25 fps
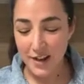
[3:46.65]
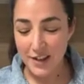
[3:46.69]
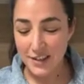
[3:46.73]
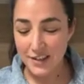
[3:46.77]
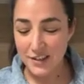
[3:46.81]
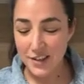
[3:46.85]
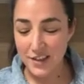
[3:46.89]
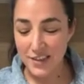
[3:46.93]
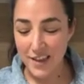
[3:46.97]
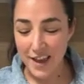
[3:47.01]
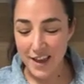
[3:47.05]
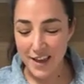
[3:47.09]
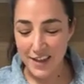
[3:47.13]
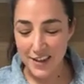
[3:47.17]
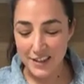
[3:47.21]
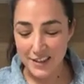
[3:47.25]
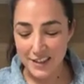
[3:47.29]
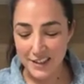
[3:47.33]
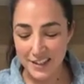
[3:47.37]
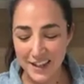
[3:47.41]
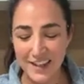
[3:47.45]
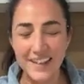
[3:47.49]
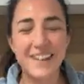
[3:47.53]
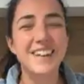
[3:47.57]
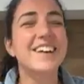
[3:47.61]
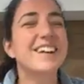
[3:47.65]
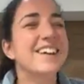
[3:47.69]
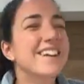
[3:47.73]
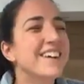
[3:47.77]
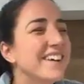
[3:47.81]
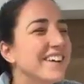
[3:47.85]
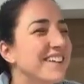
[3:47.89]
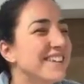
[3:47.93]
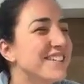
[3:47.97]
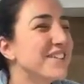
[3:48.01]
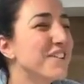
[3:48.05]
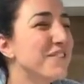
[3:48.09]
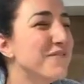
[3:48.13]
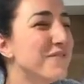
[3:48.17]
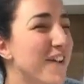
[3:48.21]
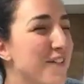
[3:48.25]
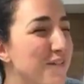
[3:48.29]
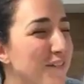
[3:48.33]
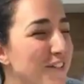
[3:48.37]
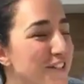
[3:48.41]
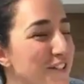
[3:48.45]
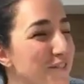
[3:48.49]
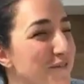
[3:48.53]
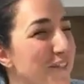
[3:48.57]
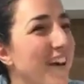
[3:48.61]
So that is, don't
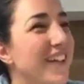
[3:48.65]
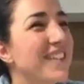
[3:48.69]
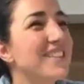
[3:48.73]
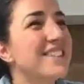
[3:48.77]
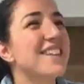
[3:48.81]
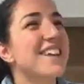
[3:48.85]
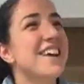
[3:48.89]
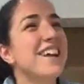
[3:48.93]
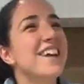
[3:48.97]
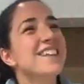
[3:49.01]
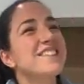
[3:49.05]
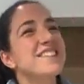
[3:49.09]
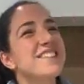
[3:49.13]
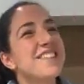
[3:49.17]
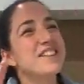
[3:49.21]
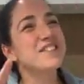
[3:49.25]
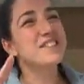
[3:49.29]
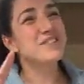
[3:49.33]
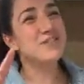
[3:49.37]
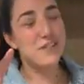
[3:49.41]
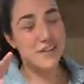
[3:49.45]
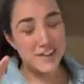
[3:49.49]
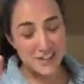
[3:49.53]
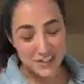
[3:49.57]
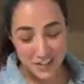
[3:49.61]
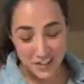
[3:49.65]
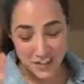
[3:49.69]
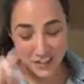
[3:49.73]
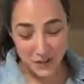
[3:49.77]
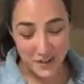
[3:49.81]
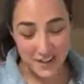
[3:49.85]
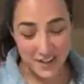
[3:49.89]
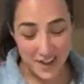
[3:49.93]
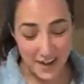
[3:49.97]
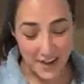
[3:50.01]
make me do maths. So that's 3 inches.